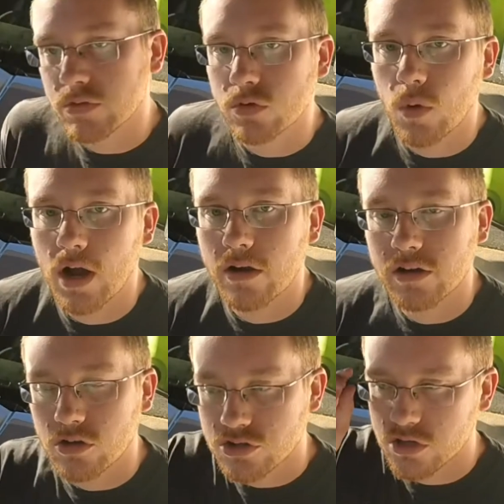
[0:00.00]
with the
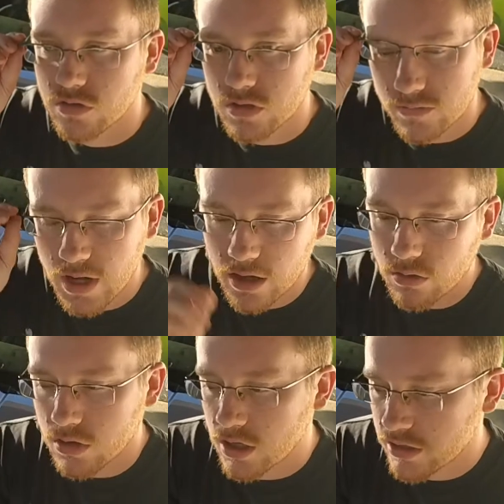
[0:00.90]
wiring. I'll show you what I've got
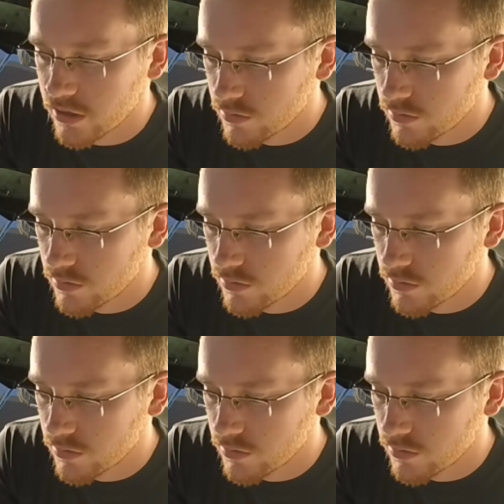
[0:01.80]
going on there.